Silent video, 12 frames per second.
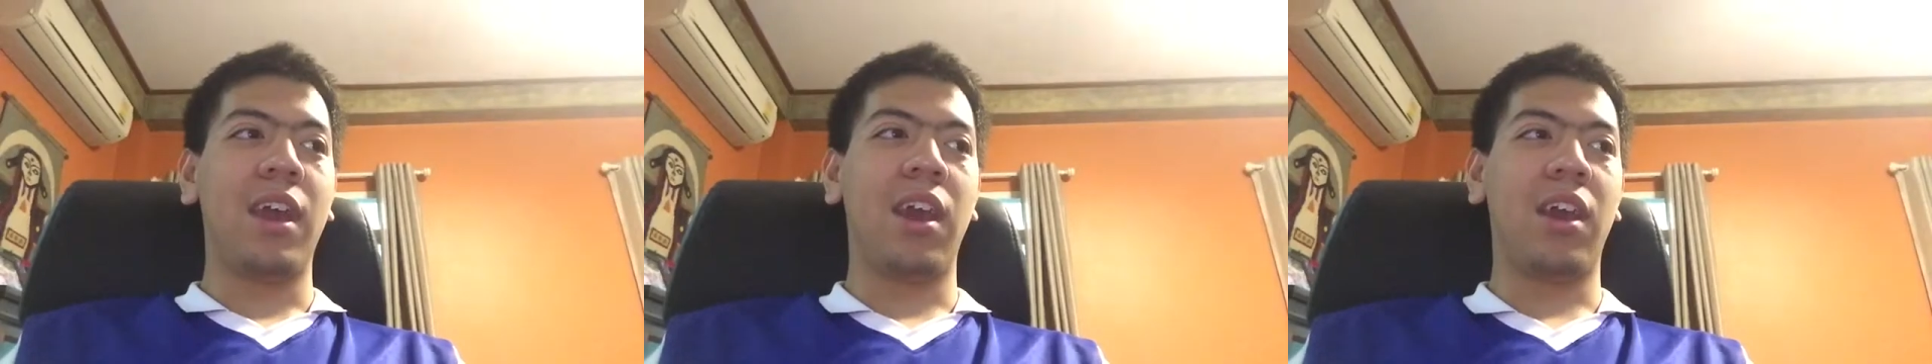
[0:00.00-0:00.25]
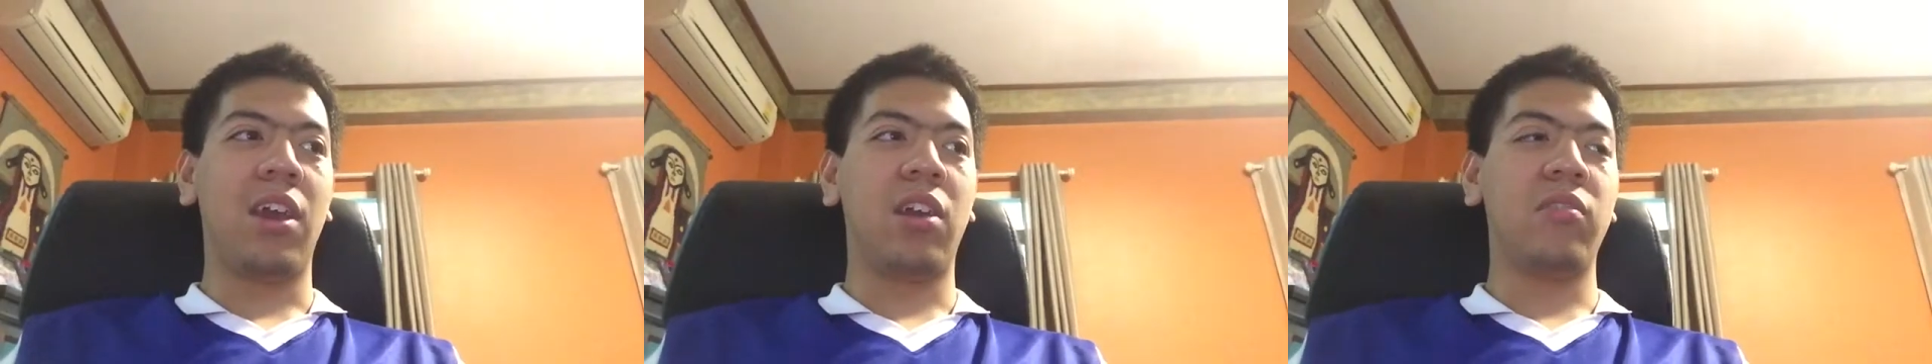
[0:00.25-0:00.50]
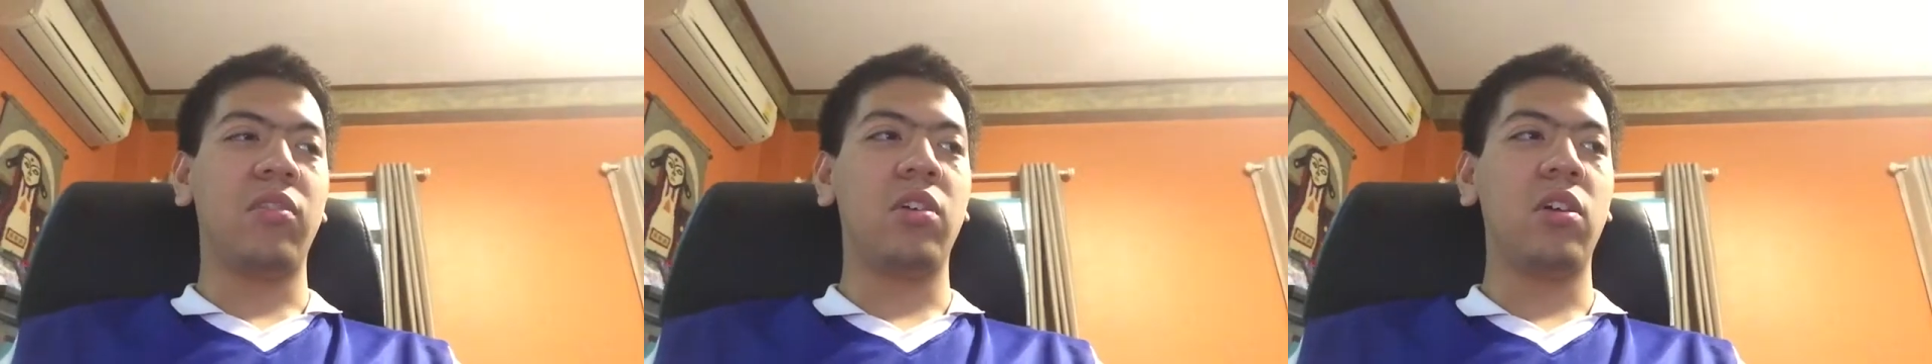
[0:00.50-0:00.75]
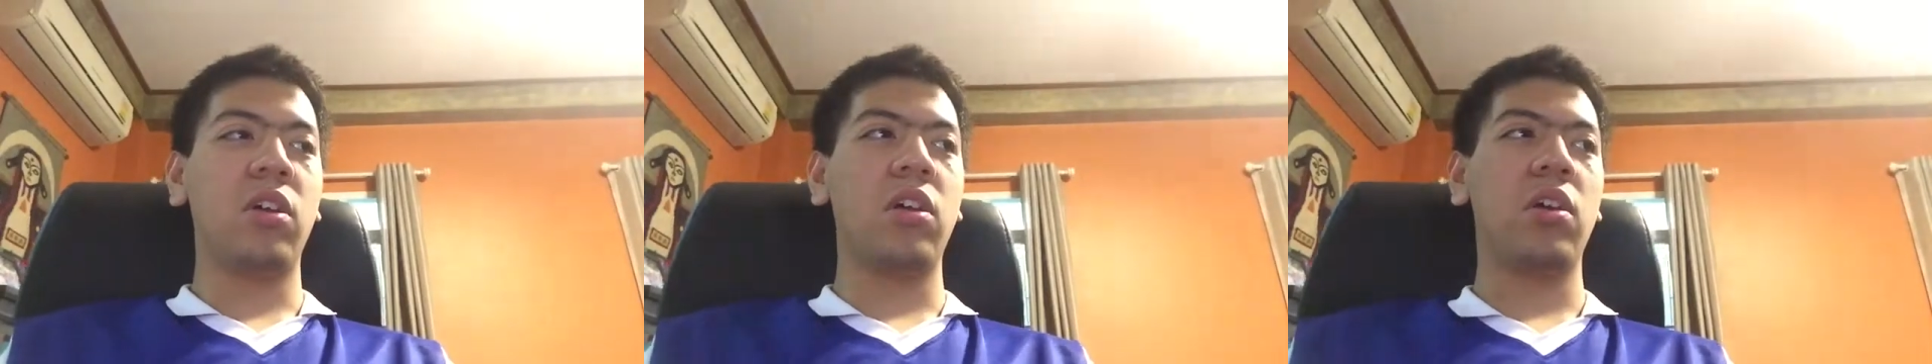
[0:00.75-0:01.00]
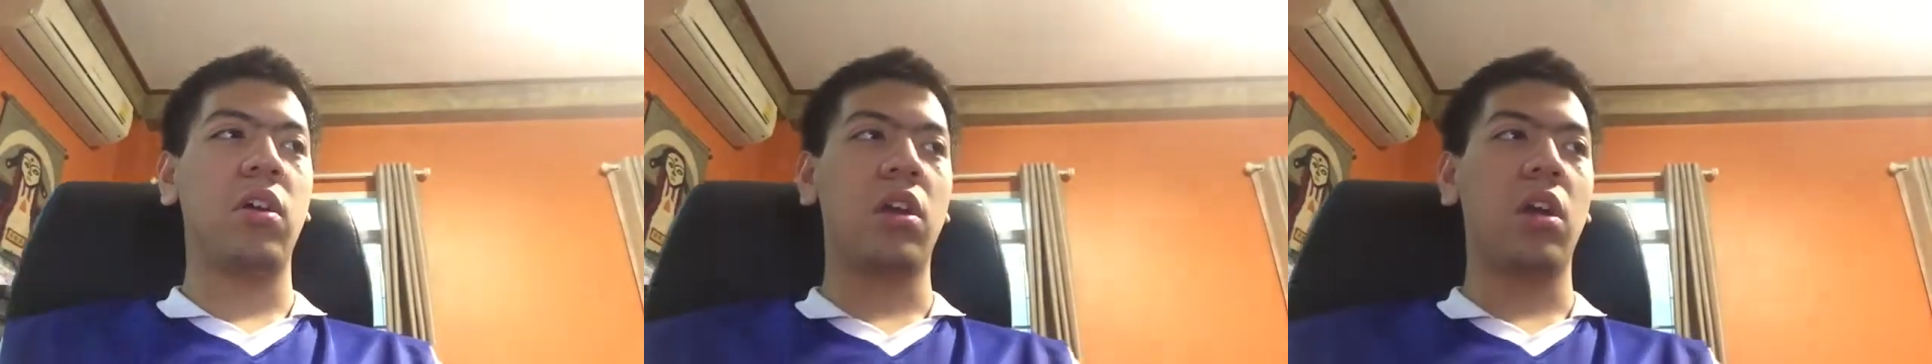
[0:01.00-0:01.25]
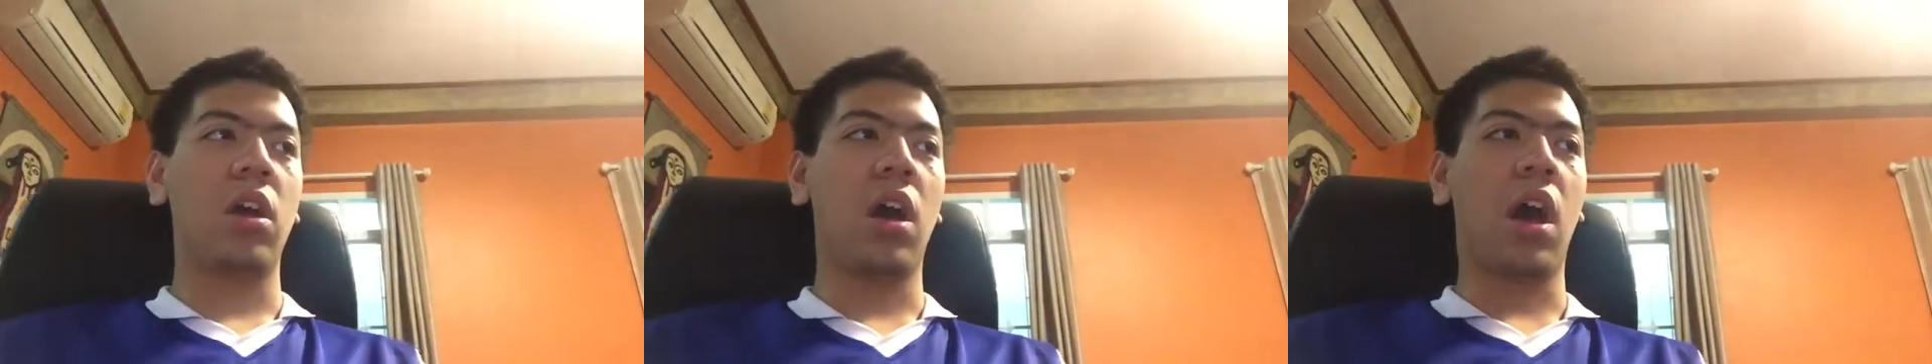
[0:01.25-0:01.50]
And
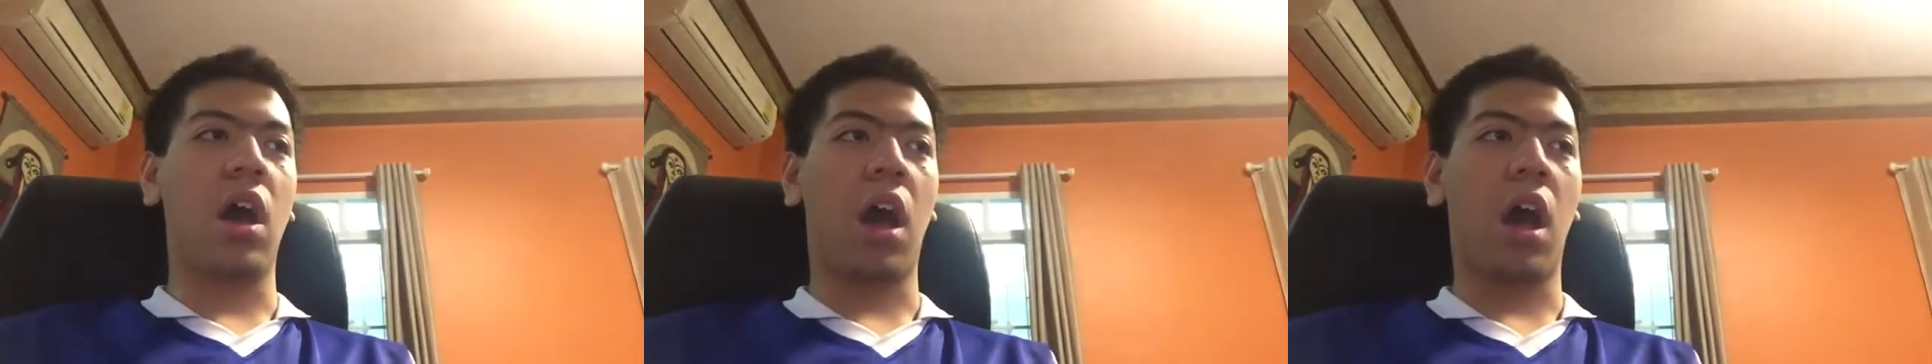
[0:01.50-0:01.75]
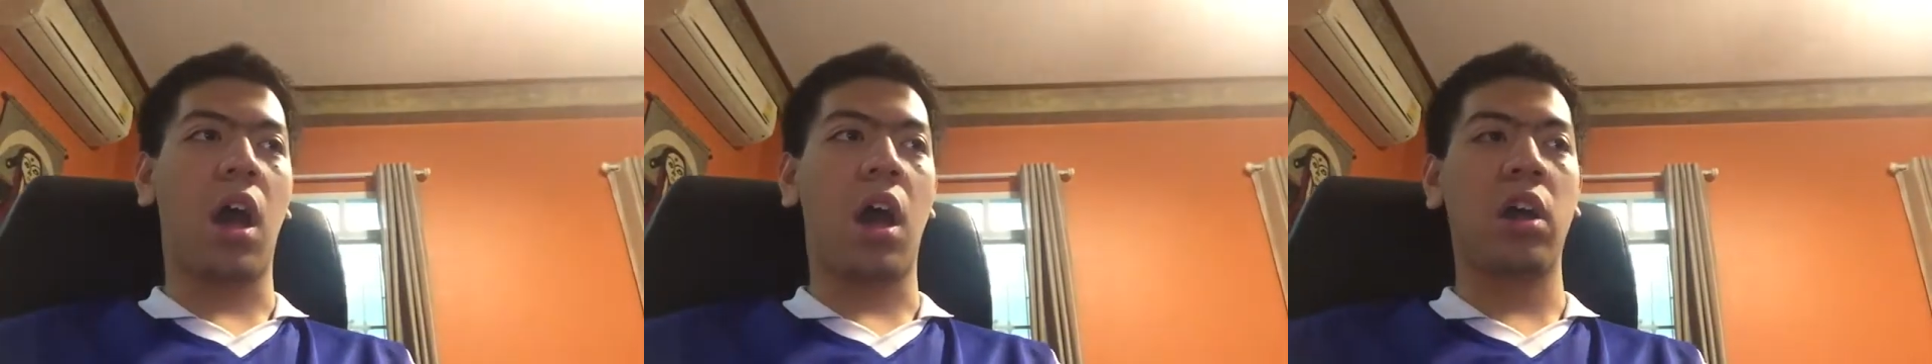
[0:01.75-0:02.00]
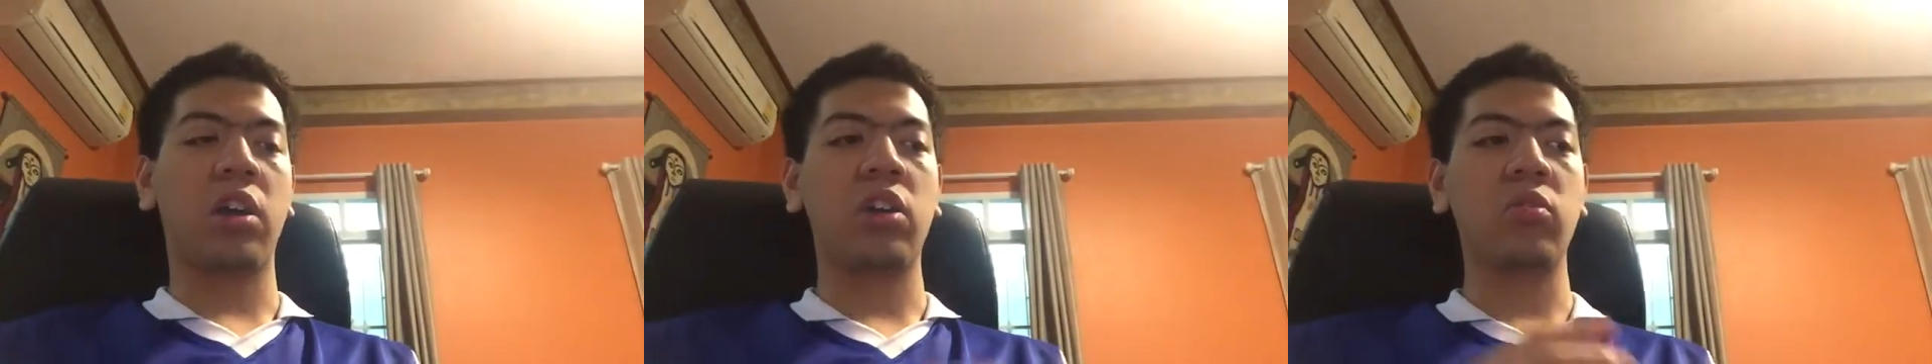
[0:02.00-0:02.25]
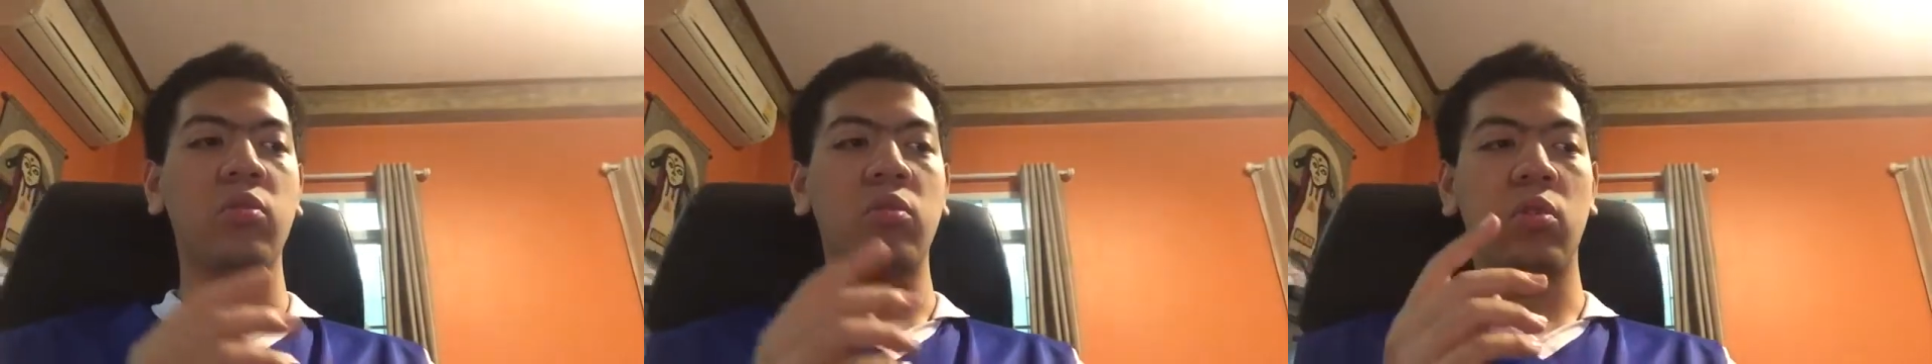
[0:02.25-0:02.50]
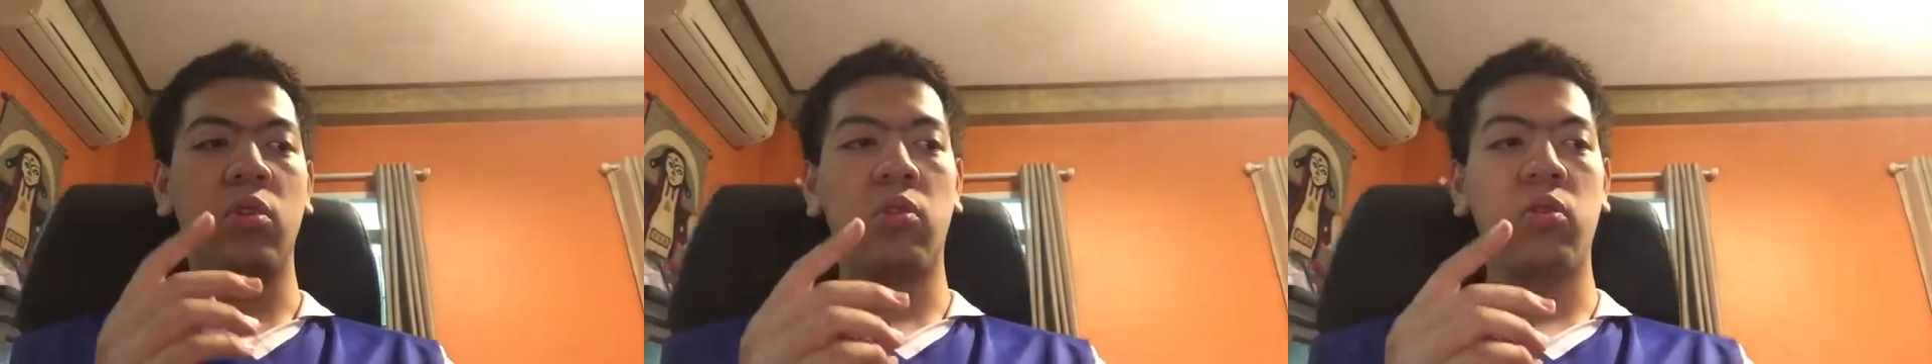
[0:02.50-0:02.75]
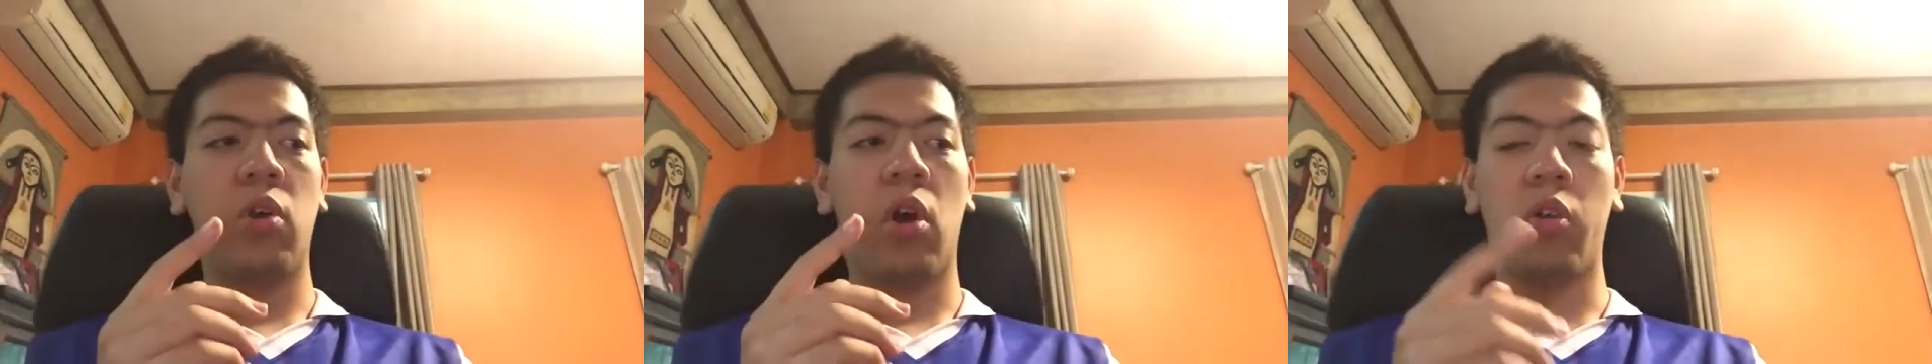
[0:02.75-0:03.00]
I can
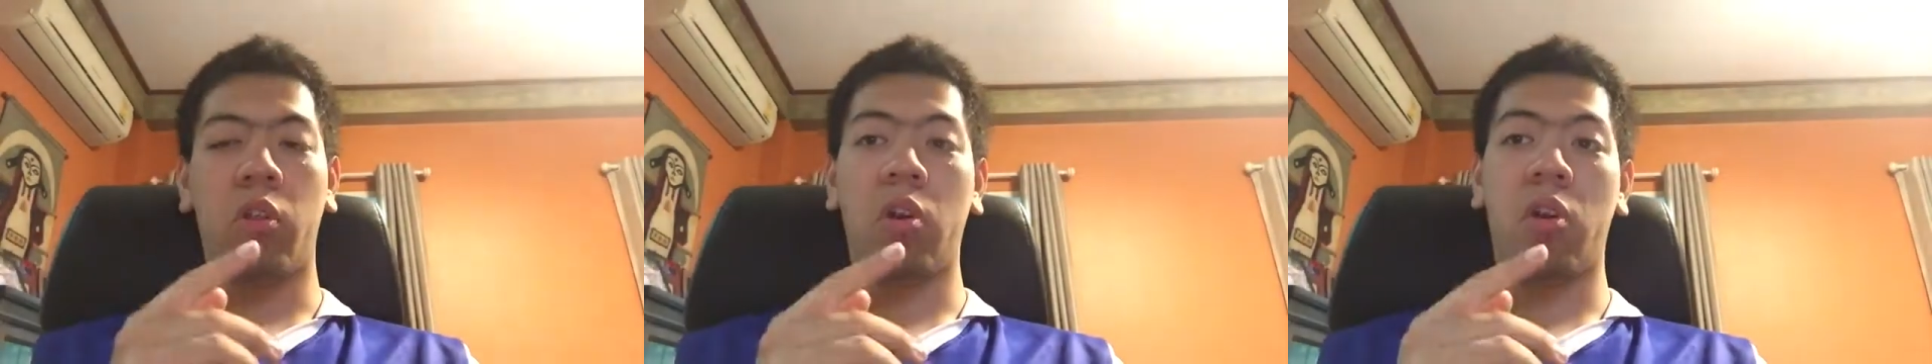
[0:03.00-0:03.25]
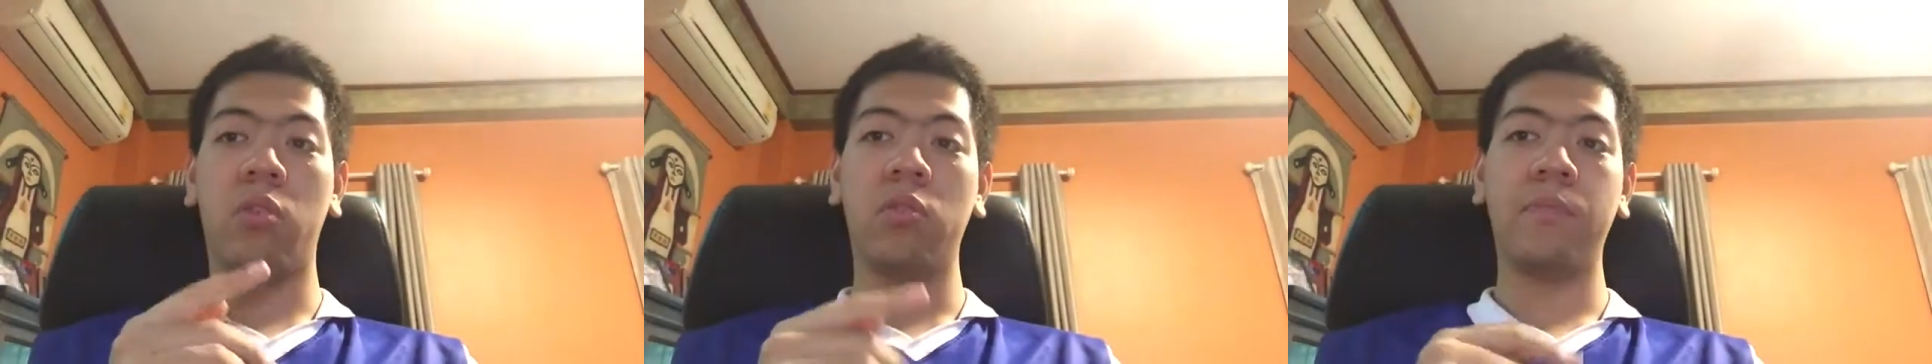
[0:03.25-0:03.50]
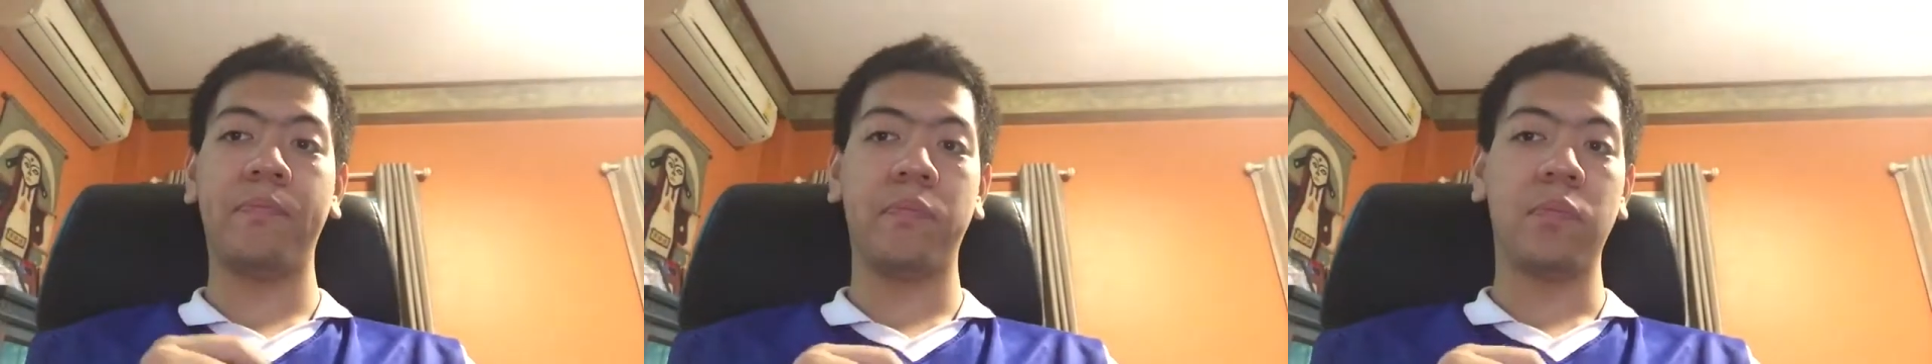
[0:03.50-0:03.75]
go along